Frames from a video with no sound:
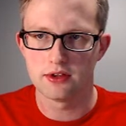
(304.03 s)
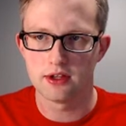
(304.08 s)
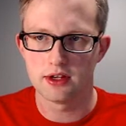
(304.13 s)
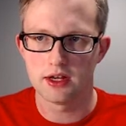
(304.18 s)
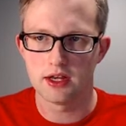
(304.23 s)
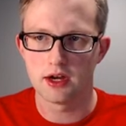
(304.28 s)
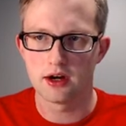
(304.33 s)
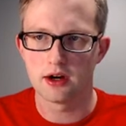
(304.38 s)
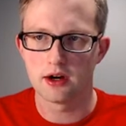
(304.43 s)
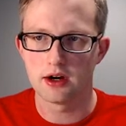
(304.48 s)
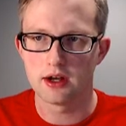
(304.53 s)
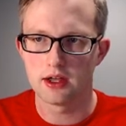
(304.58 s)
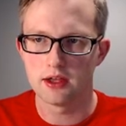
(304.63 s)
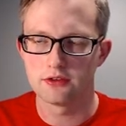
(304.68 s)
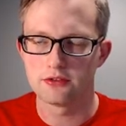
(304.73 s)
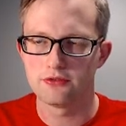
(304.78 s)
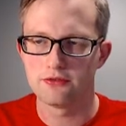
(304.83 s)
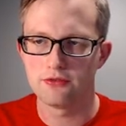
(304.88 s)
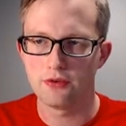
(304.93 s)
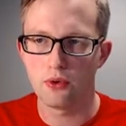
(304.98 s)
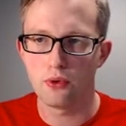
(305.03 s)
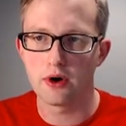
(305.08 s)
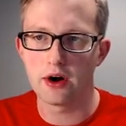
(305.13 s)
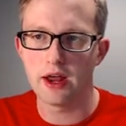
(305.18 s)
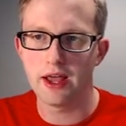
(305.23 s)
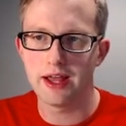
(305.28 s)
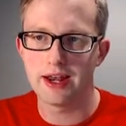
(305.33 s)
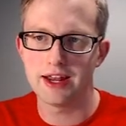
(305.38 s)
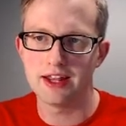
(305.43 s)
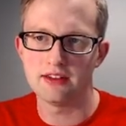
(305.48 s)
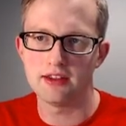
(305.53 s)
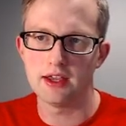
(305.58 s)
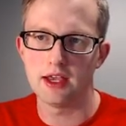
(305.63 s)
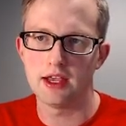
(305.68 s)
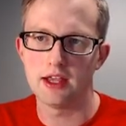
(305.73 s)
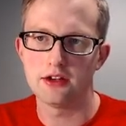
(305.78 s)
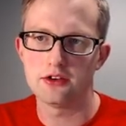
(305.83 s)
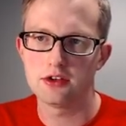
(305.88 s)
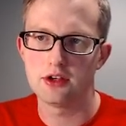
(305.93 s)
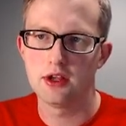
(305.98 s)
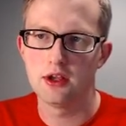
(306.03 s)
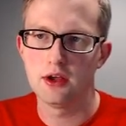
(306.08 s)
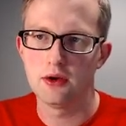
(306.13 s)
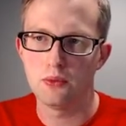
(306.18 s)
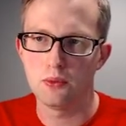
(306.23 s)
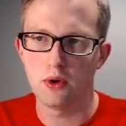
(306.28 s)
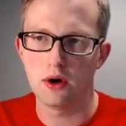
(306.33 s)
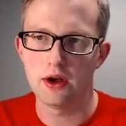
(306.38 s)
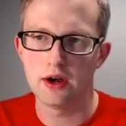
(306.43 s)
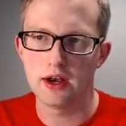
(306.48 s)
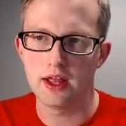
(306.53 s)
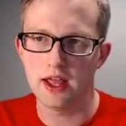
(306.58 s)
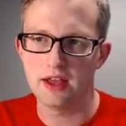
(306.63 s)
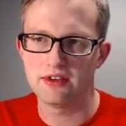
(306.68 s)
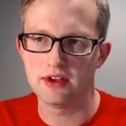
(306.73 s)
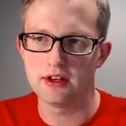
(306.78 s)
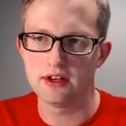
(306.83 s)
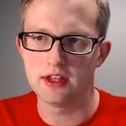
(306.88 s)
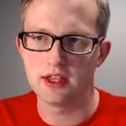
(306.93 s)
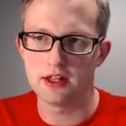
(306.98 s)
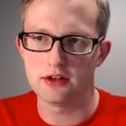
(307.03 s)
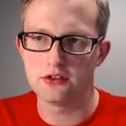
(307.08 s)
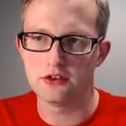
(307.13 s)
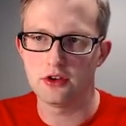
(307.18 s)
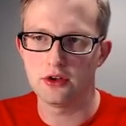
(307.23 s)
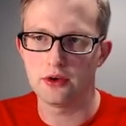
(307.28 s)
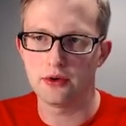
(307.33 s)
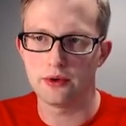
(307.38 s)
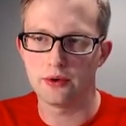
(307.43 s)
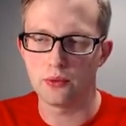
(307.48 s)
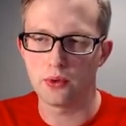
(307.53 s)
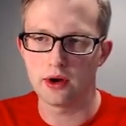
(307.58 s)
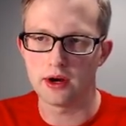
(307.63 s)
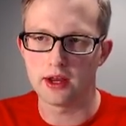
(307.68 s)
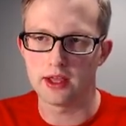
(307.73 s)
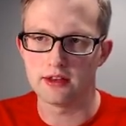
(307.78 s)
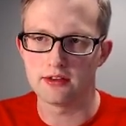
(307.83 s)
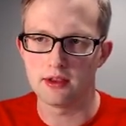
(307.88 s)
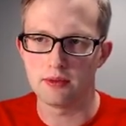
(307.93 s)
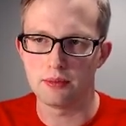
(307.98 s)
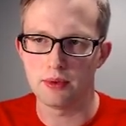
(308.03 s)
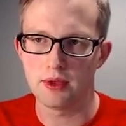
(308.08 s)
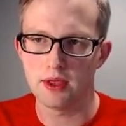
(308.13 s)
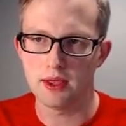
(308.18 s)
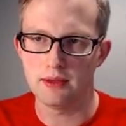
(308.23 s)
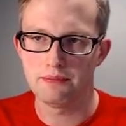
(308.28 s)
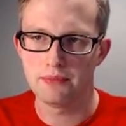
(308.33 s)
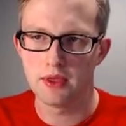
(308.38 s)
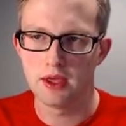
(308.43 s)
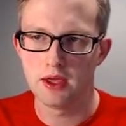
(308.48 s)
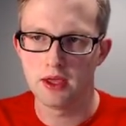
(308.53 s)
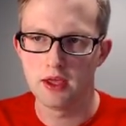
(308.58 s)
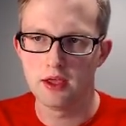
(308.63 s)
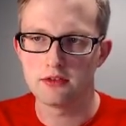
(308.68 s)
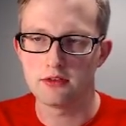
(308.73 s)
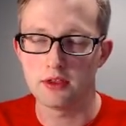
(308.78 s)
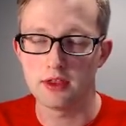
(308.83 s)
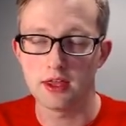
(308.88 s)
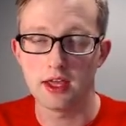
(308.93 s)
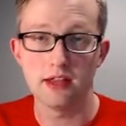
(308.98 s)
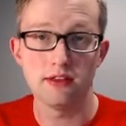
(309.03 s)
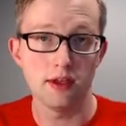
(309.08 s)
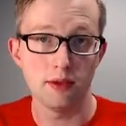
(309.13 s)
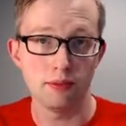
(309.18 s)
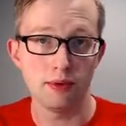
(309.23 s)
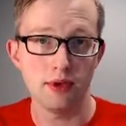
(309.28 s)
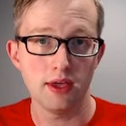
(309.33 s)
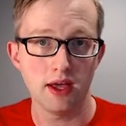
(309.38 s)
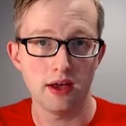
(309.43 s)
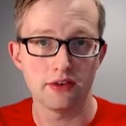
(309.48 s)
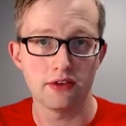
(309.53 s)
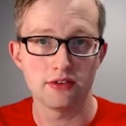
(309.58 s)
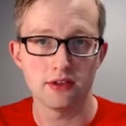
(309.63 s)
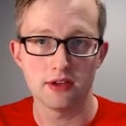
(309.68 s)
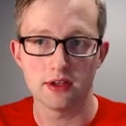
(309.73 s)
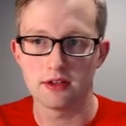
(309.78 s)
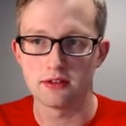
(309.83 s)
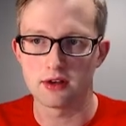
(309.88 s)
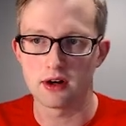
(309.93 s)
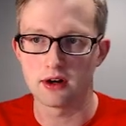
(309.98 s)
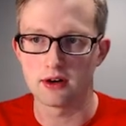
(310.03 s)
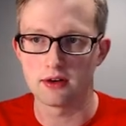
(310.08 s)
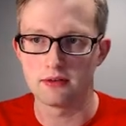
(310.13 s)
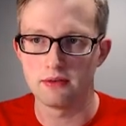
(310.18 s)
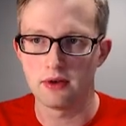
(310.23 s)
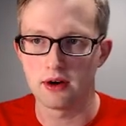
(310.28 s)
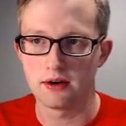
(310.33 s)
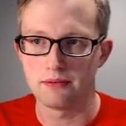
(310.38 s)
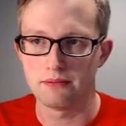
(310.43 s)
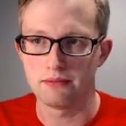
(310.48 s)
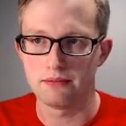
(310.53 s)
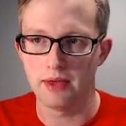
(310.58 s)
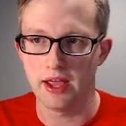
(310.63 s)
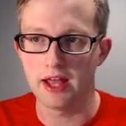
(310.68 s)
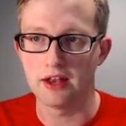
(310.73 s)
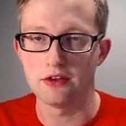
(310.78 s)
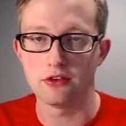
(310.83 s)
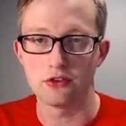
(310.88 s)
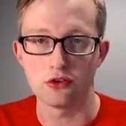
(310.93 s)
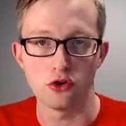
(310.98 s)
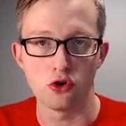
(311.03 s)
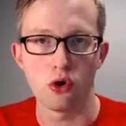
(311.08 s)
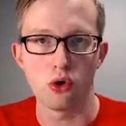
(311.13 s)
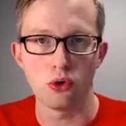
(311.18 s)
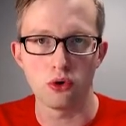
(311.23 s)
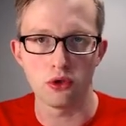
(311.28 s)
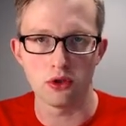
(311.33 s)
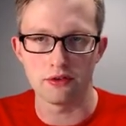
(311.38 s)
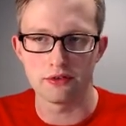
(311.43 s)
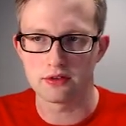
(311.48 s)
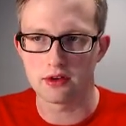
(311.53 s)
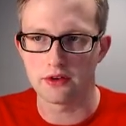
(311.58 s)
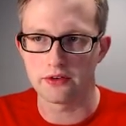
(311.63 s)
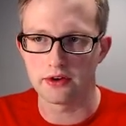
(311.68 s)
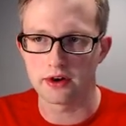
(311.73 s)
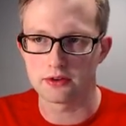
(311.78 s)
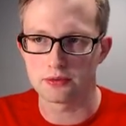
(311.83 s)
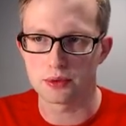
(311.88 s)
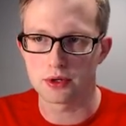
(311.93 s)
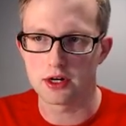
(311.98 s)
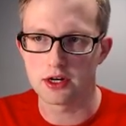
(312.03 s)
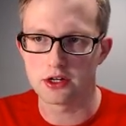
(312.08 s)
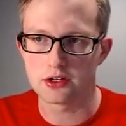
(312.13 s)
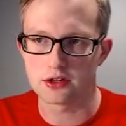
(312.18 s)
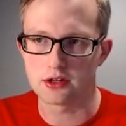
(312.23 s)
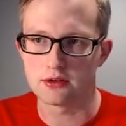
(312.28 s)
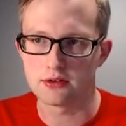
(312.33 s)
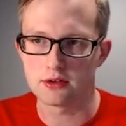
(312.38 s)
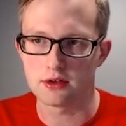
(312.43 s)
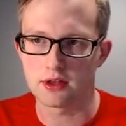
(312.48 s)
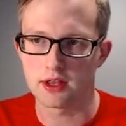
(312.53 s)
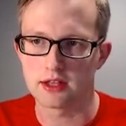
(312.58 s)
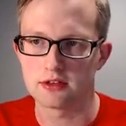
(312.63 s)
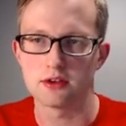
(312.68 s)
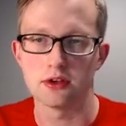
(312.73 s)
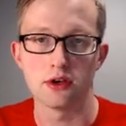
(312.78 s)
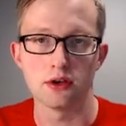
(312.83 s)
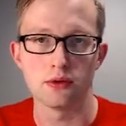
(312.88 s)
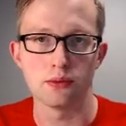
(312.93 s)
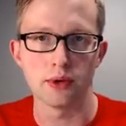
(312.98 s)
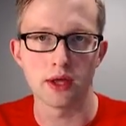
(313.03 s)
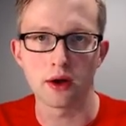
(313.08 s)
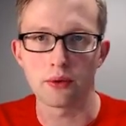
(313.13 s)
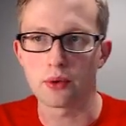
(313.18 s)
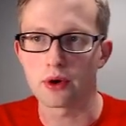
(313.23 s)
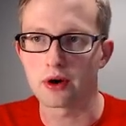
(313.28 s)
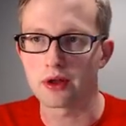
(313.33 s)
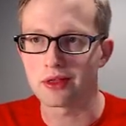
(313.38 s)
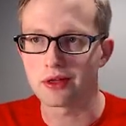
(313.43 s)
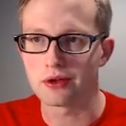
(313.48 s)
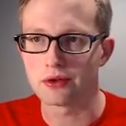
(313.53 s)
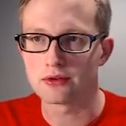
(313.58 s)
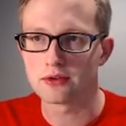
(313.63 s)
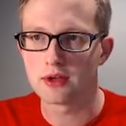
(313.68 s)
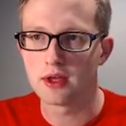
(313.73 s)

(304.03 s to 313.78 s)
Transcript: here is 4 NADH, 1 FADH2, and 1 ATP. So the ATP obviously is our end goal of cell respiration, so that's good. We got one of those.